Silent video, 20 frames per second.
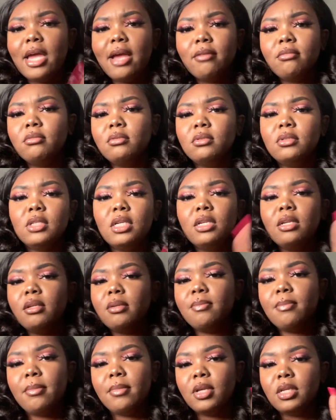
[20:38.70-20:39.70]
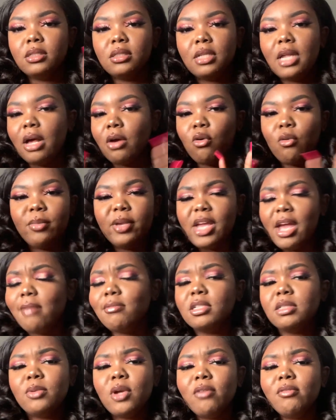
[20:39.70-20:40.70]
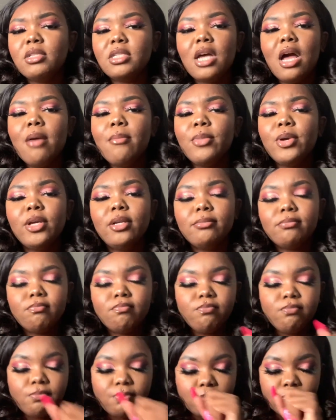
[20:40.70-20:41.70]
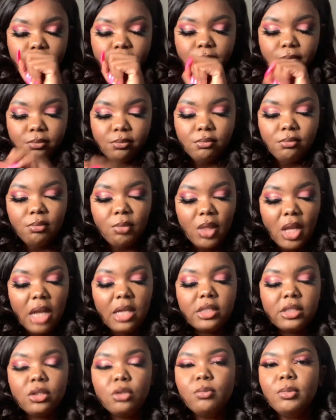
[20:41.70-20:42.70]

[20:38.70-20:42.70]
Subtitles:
and then it's not gonna be after smell every time, but excuse